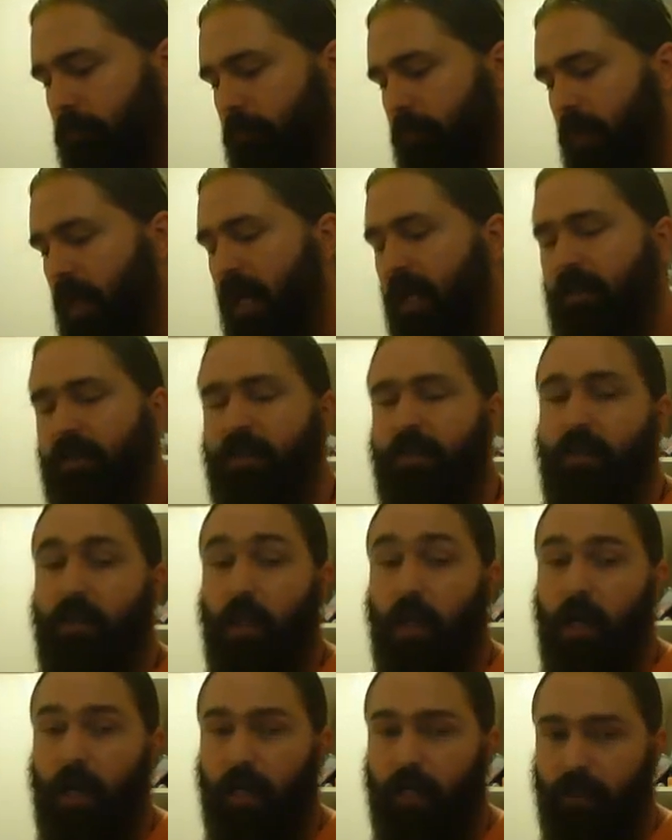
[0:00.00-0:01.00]
that
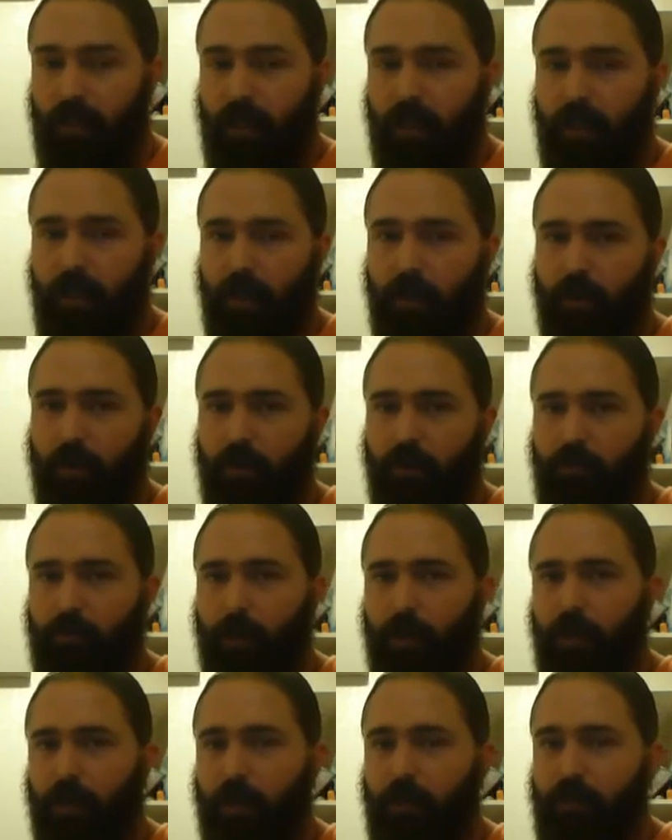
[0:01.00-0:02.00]
slot, that area of
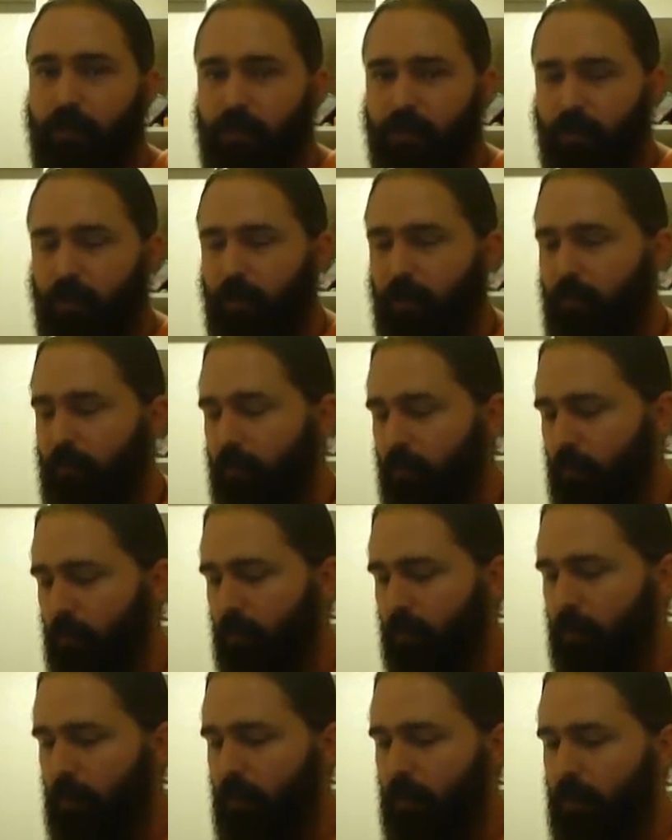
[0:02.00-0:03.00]
my life is already
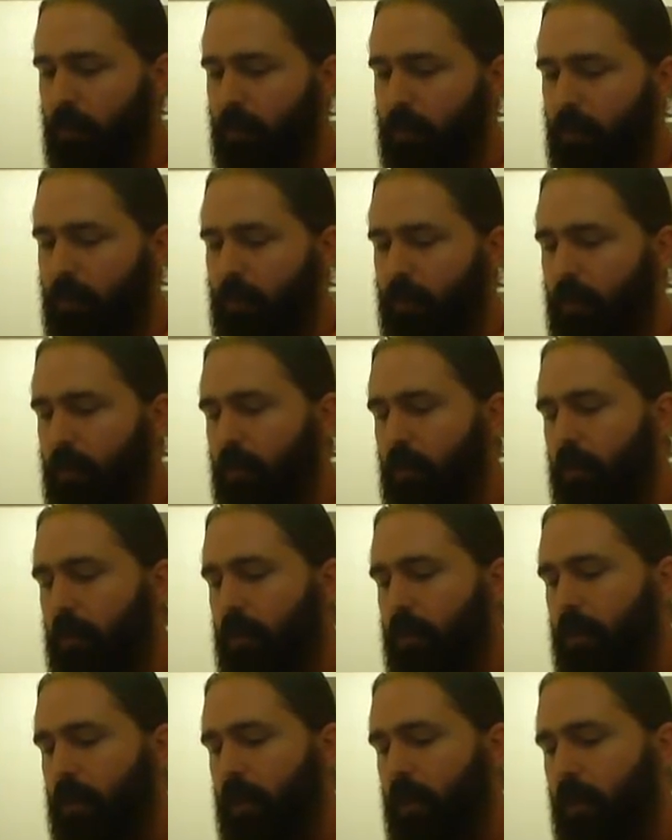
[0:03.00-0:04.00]
full.
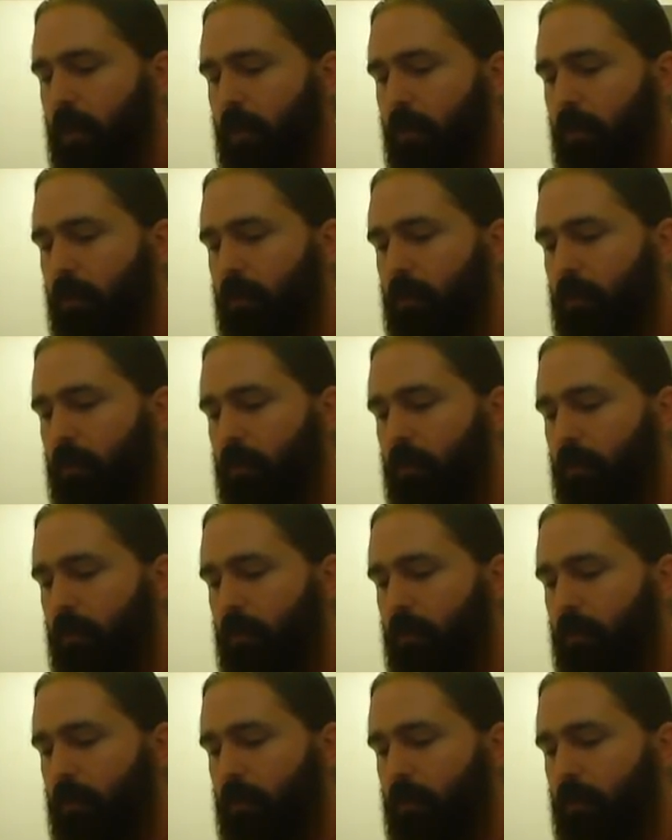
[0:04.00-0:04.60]
Now,